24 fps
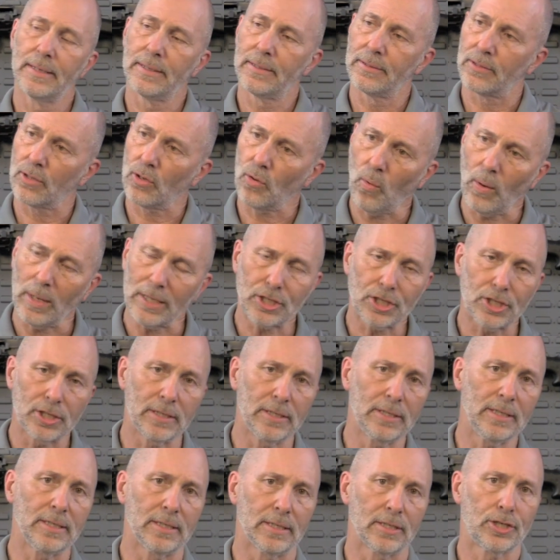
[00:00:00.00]
The question
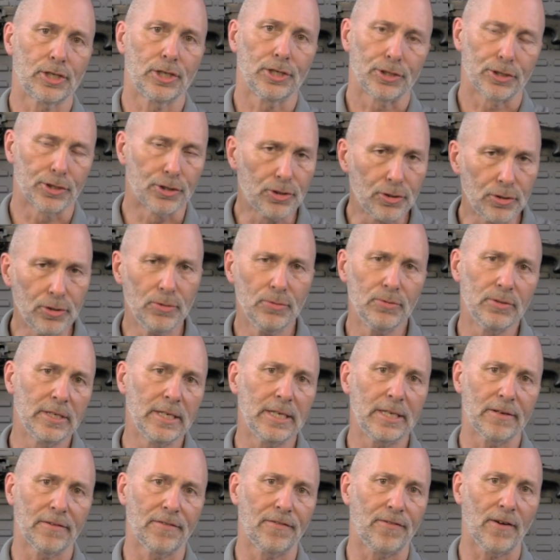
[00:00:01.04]
is, do you
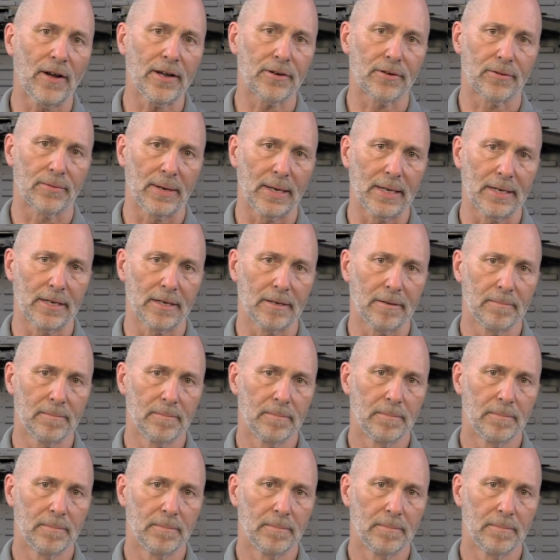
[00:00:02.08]
need a fire rating?